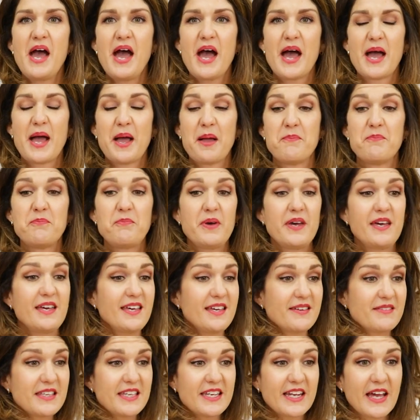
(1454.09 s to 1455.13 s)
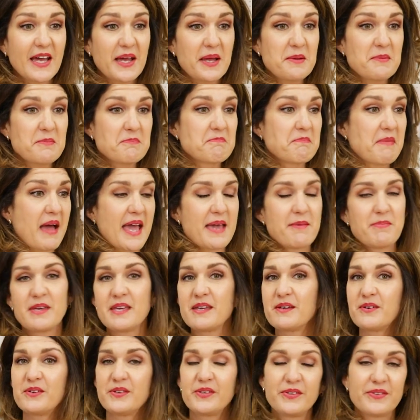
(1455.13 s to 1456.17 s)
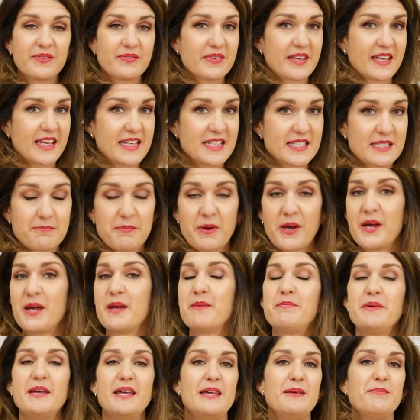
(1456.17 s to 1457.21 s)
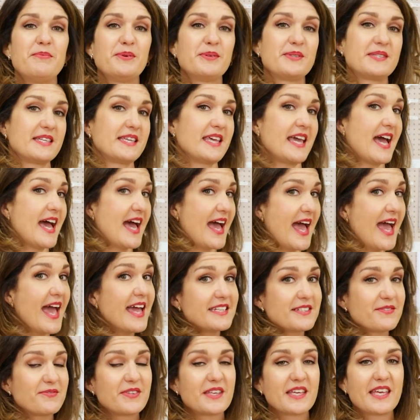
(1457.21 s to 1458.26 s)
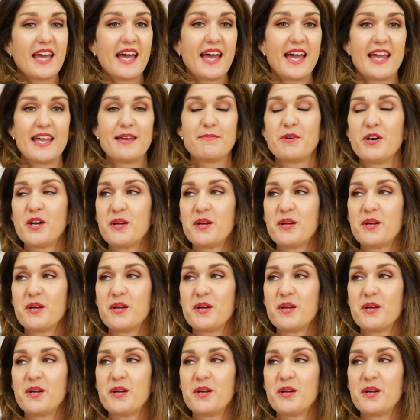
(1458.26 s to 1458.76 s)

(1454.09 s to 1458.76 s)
but you know, maybe it'll inspire people to get ahead of the game.